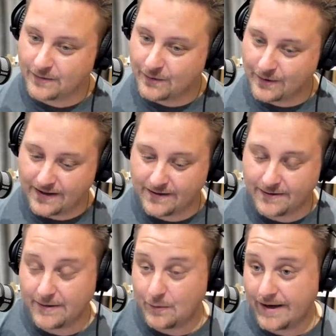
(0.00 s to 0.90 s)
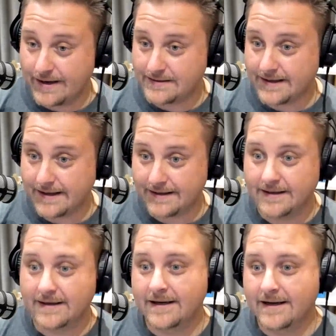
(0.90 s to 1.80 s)
together in ways that
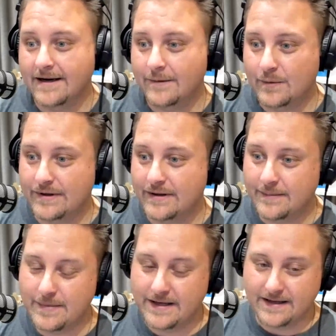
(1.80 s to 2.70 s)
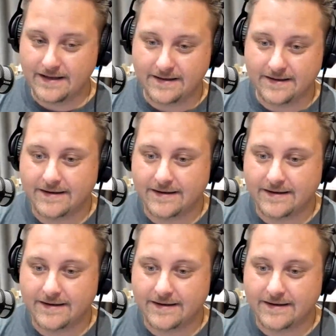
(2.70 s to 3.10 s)
wouldn't be